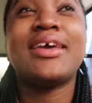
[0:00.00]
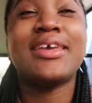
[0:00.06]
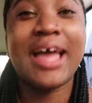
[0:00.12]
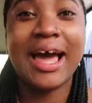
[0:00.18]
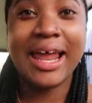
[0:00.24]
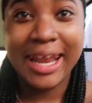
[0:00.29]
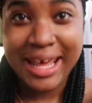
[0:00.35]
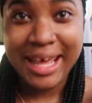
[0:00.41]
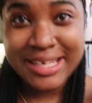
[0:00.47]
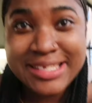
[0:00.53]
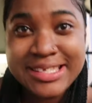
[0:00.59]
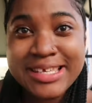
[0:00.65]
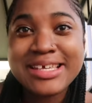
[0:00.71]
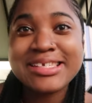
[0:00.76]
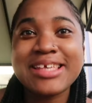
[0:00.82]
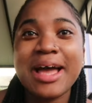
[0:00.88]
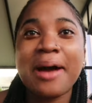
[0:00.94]
Y'all
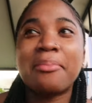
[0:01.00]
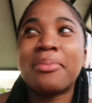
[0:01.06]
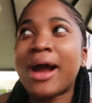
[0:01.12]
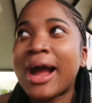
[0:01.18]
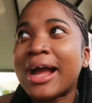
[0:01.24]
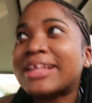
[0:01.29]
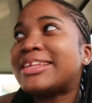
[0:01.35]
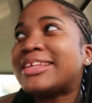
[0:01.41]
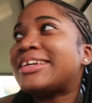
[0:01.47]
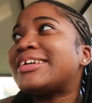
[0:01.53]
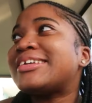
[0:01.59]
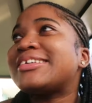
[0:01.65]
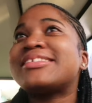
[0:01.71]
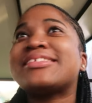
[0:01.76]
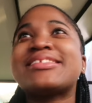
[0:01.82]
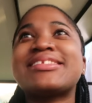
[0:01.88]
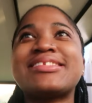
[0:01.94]
lettuces, y'all
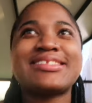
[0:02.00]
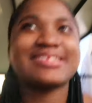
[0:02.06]
broccolis.